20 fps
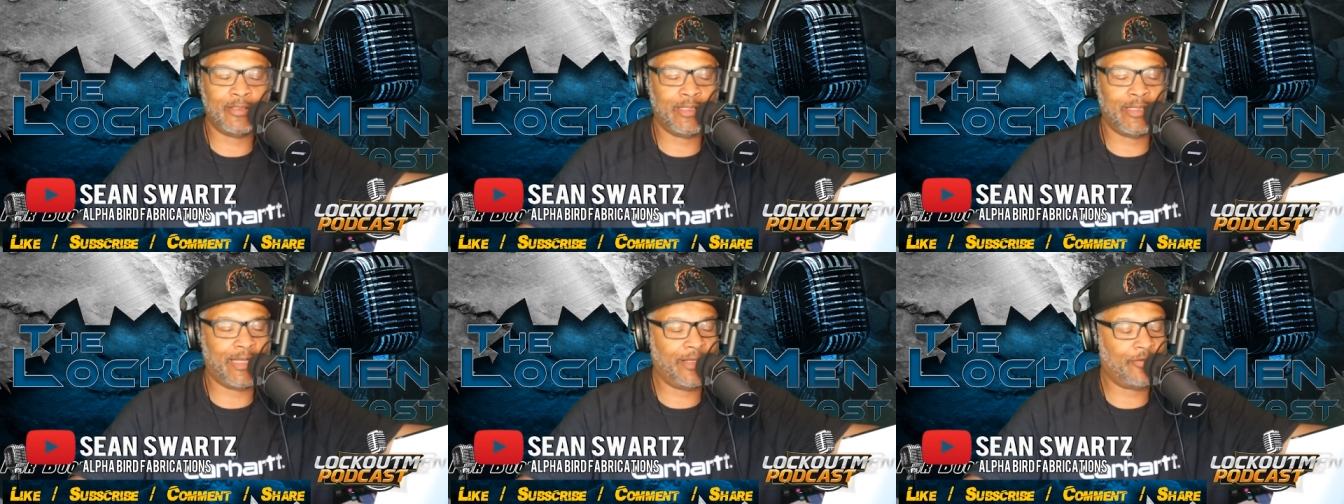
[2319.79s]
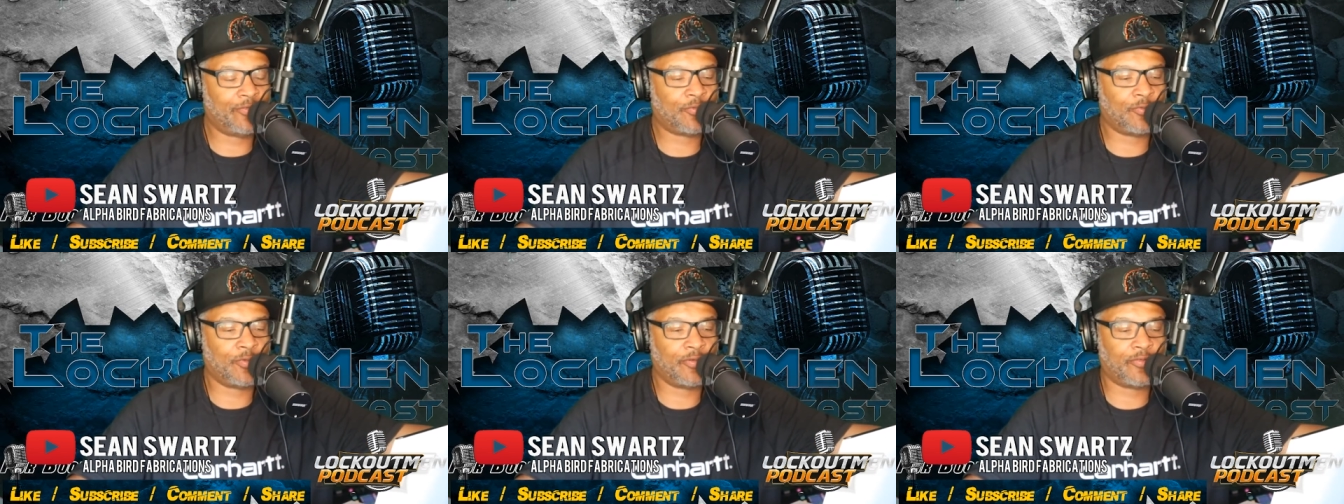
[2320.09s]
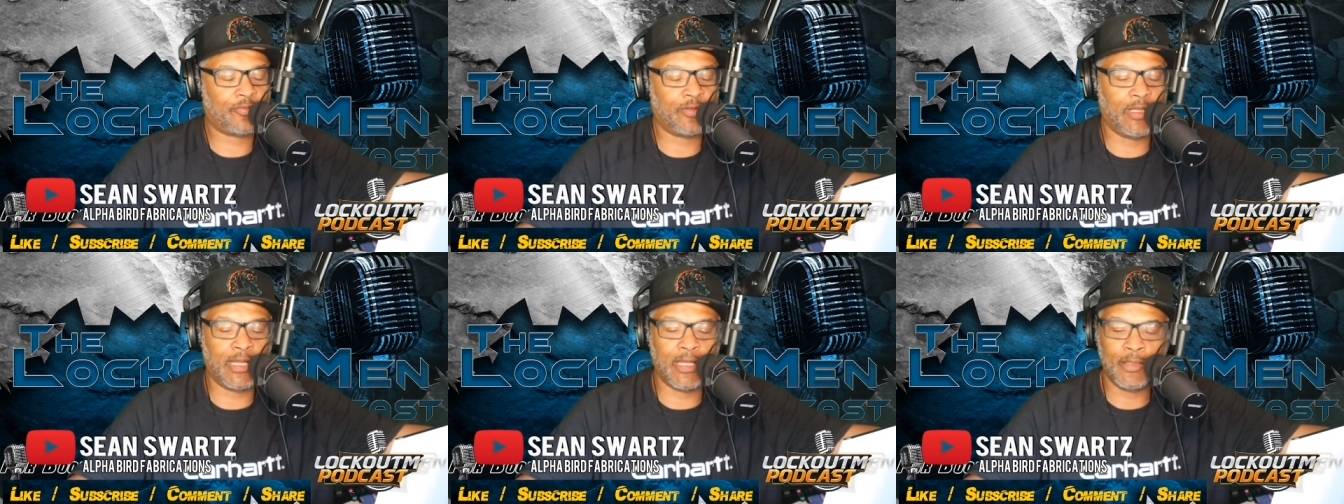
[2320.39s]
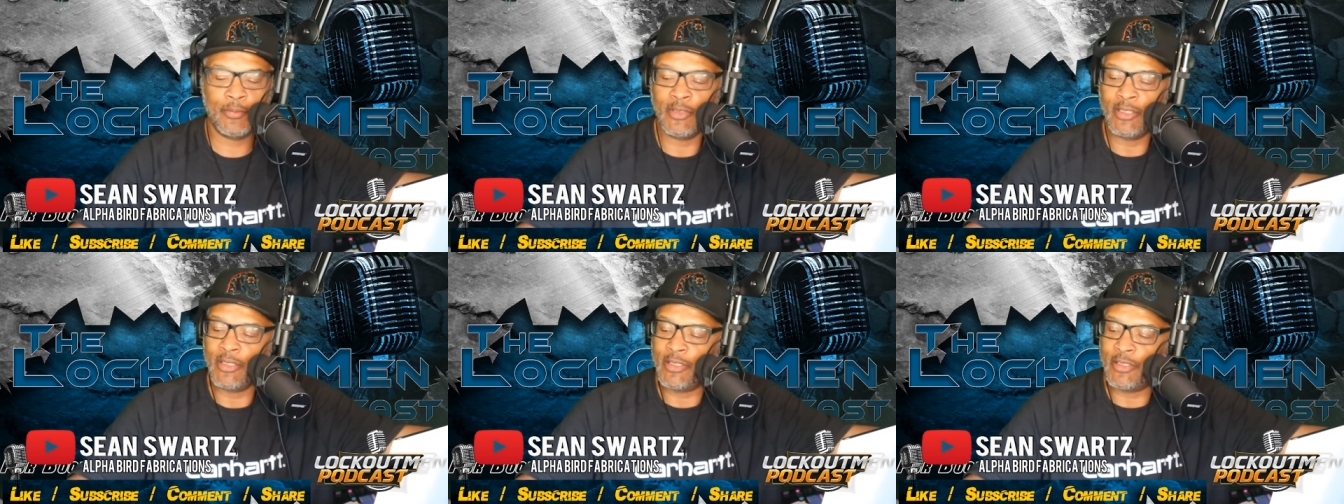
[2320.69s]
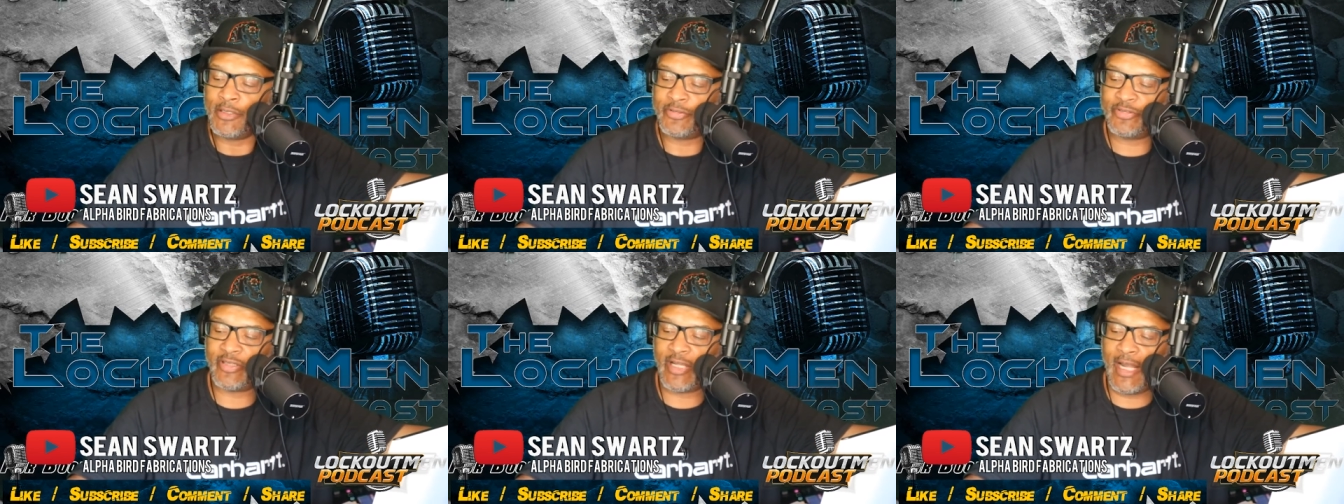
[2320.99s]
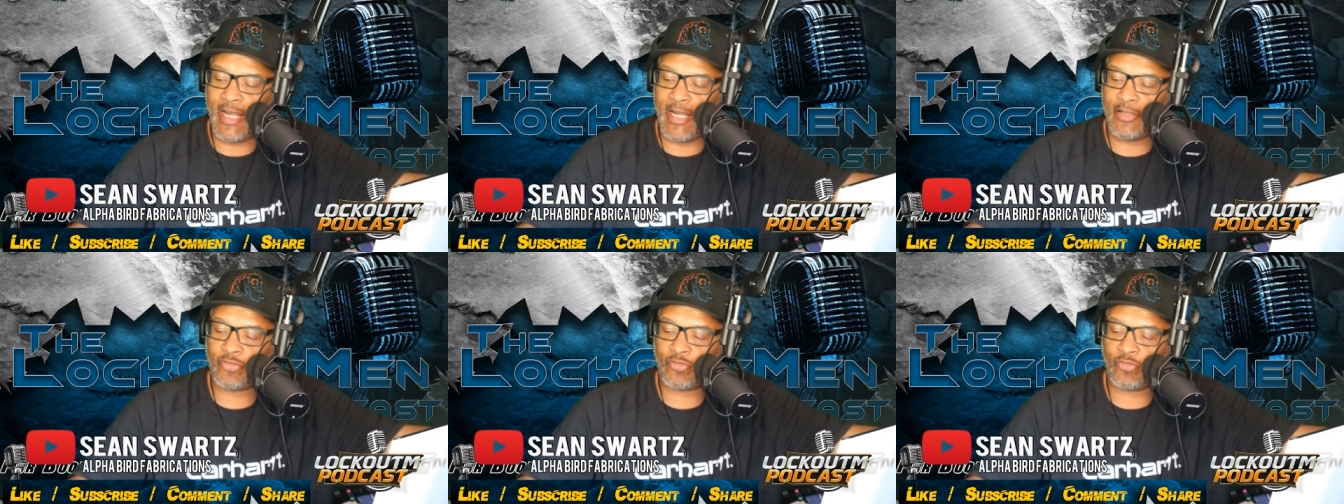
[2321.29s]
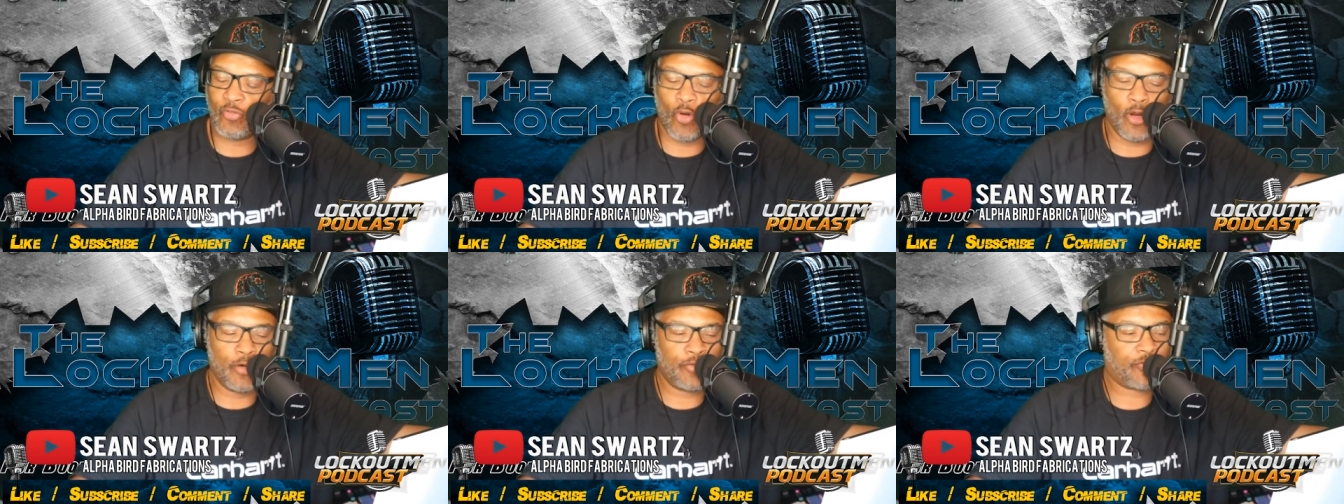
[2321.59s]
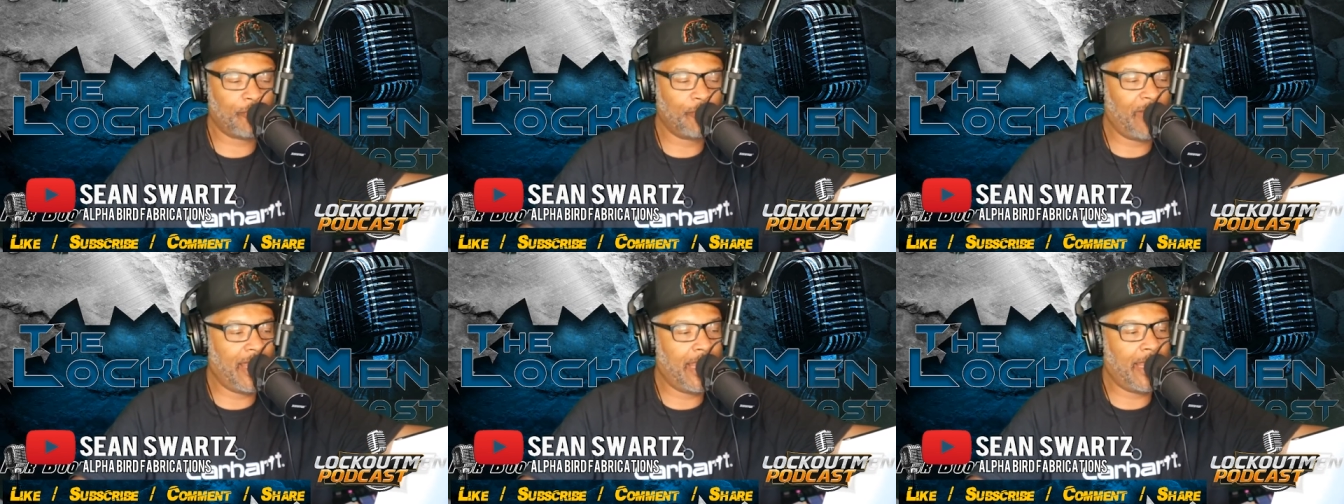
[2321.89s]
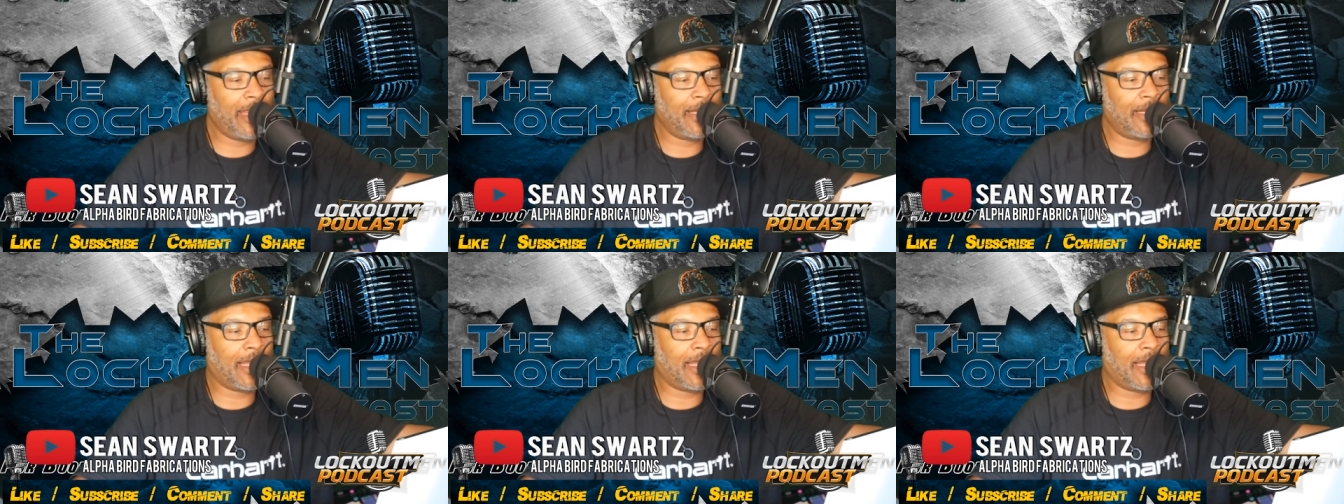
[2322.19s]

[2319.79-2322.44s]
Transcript: That is what's up. Sean Swartz, man,